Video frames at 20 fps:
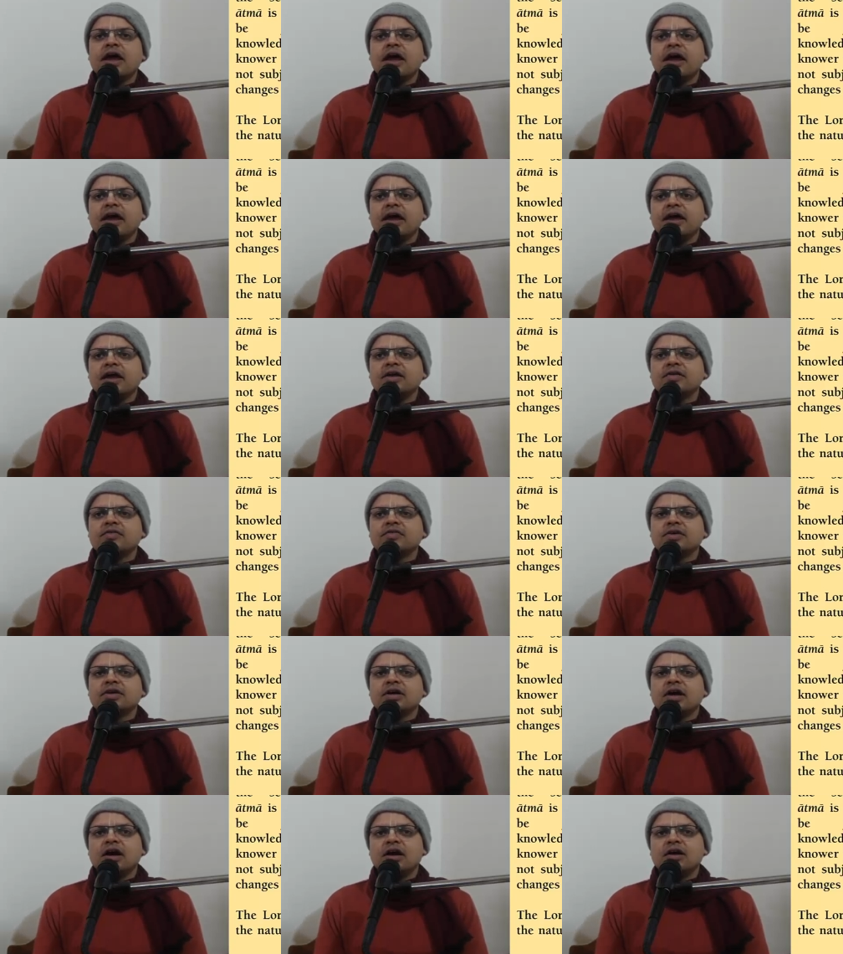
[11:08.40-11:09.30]
and
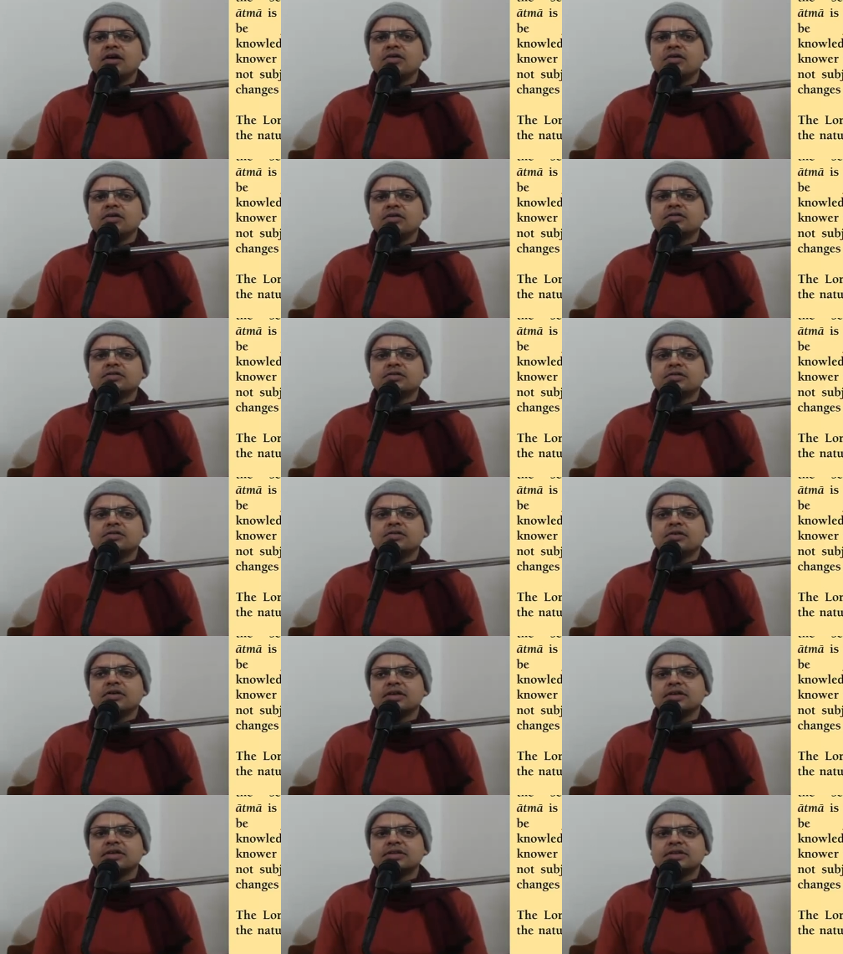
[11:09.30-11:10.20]
we are also
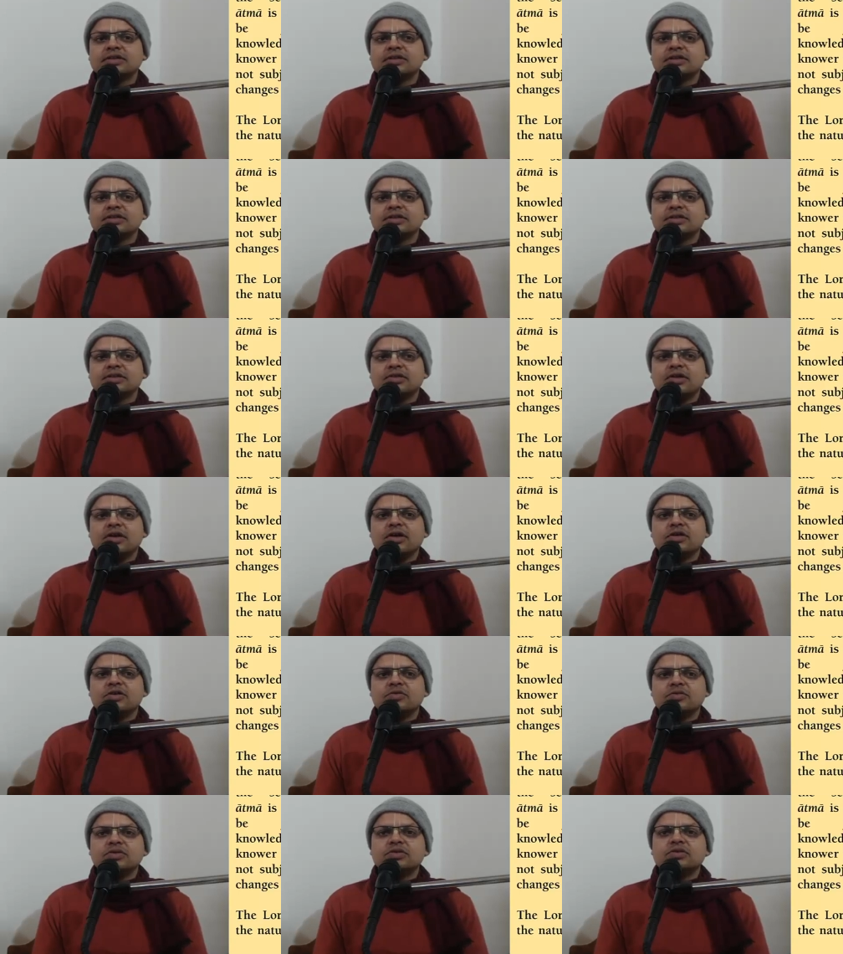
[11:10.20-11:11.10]
knowledge.
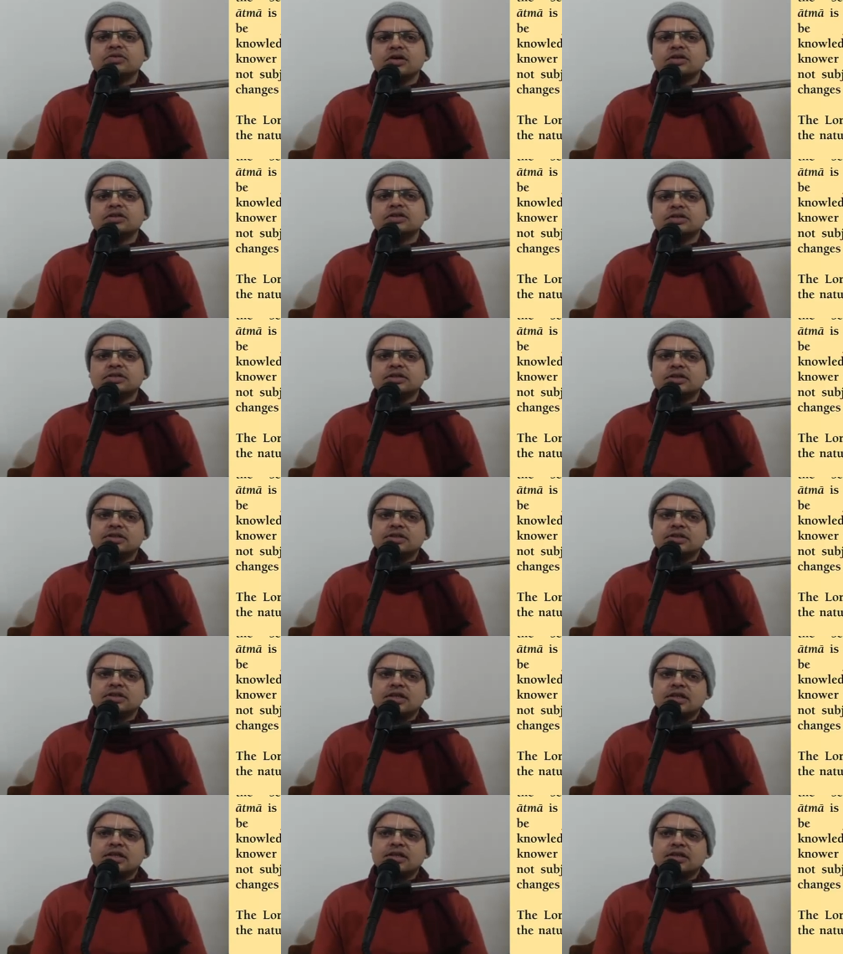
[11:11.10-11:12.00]
Knowledge means consciousness
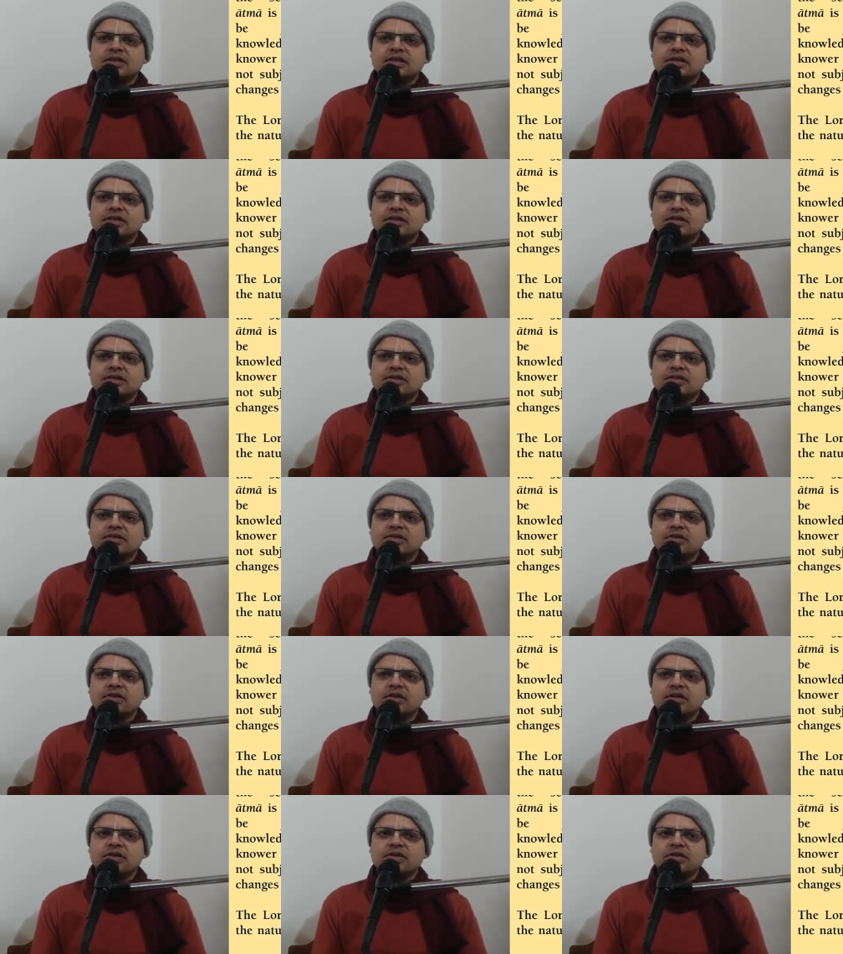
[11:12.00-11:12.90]
here,
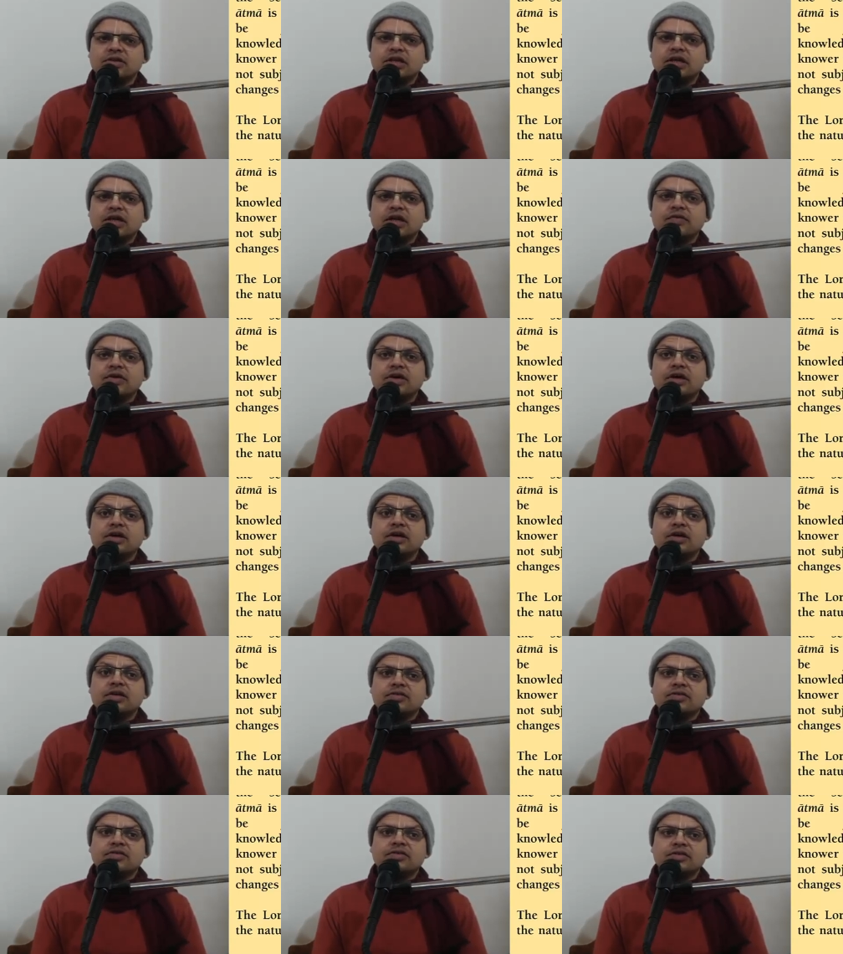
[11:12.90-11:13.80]
that
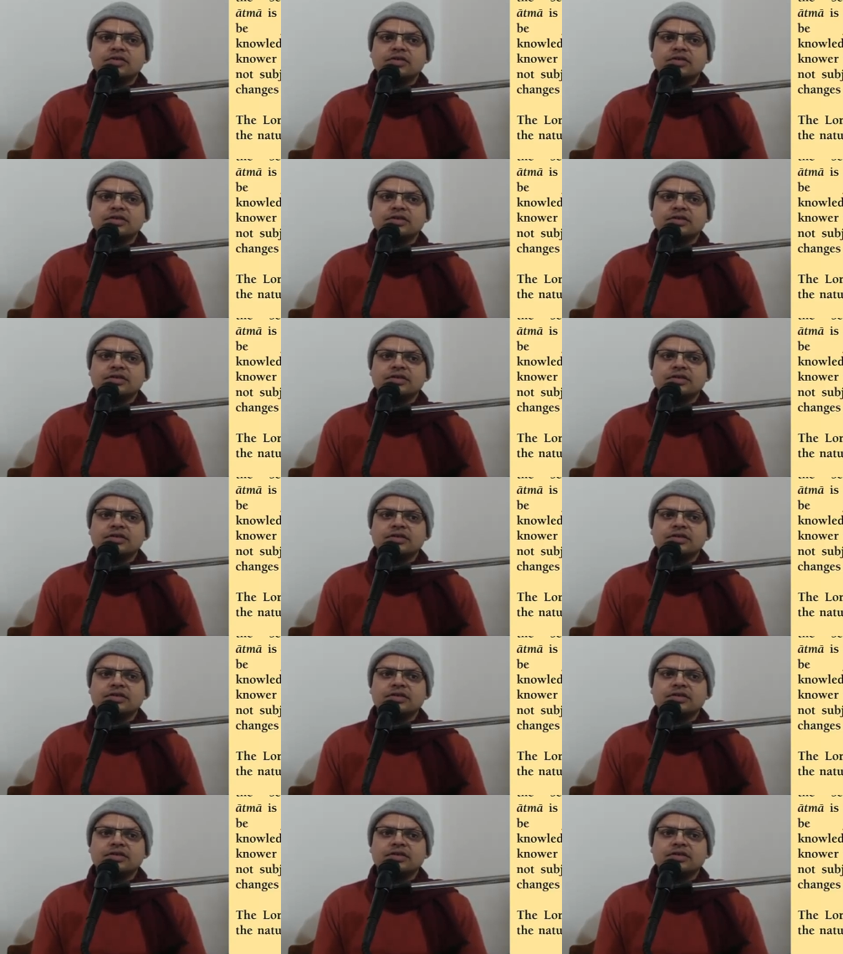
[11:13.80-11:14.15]
awareness.